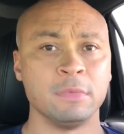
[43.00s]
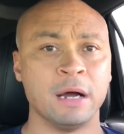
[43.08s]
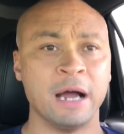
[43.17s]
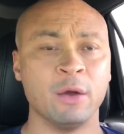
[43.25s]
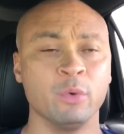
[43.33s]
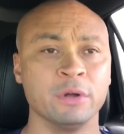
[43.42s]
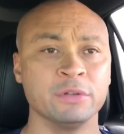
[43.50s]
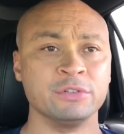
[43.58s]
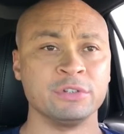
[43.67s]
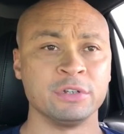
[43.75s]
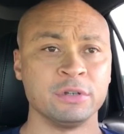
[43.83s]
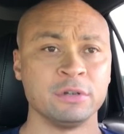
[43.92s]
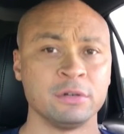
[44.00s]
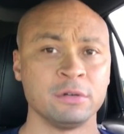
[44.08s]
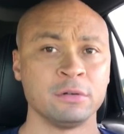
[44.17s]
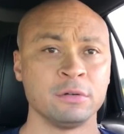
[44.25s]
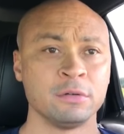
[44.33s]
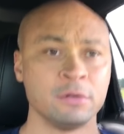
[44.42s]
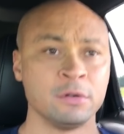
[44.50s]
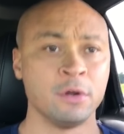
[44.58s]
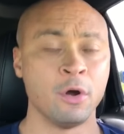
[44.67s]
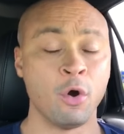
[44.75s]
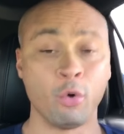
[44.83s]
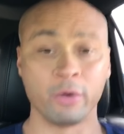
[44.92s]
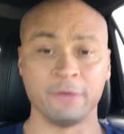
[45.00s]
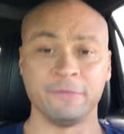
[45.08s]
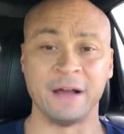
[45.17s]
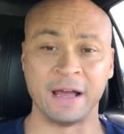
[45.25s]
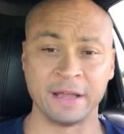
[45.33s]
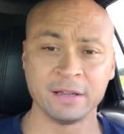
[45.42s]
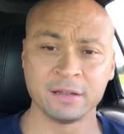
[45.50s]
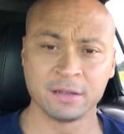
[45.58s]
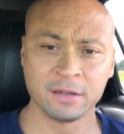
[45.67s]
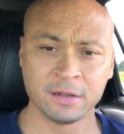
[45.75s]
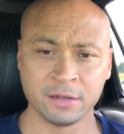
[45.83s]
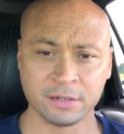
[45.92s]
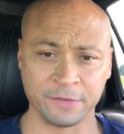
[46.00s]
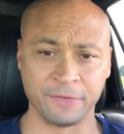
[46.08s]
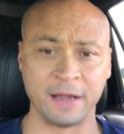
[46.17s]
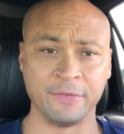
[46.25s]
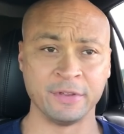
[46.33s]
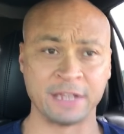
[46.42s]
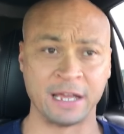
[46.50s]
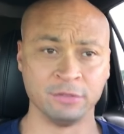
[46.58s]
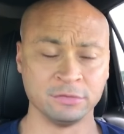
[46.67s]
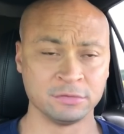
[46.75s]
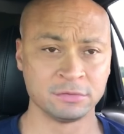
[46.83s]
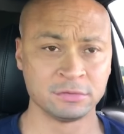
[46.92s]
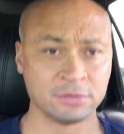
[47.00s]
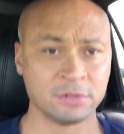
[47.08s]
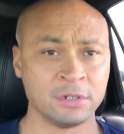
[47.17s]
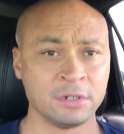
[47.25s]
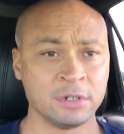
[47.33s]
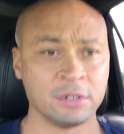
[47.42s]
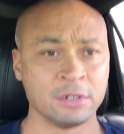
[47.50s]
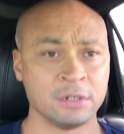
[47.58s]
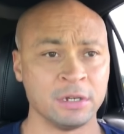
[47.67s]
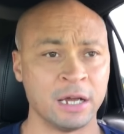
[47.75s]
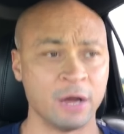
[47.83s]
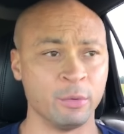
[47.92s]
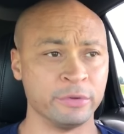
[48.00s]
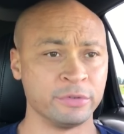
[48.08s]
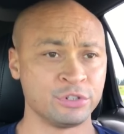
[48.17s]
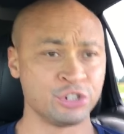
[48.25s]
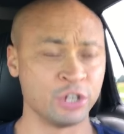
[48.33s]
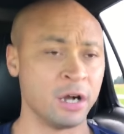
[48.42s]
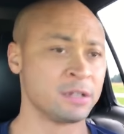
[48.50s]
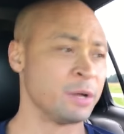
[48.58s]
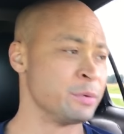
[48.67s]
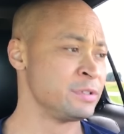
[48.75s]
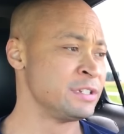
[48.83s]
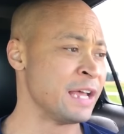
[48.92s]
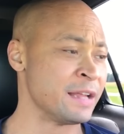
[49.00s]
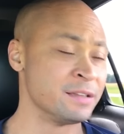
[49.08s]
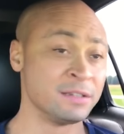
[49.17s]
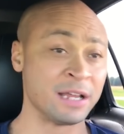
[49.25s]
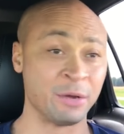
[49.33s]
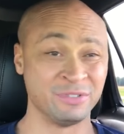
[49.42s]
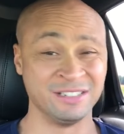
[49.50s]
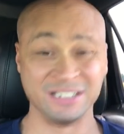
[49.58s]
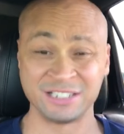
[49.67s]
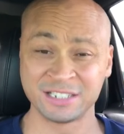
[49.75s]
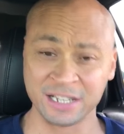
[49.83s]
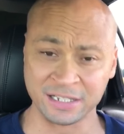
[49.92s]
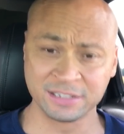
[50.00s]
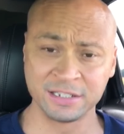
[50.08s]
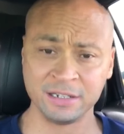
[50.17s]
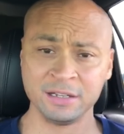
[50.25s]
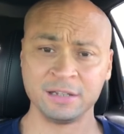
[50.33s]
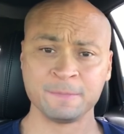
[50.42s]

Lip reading: I was horrified to find this out. I was shocked, I was saddened, I was disgusted,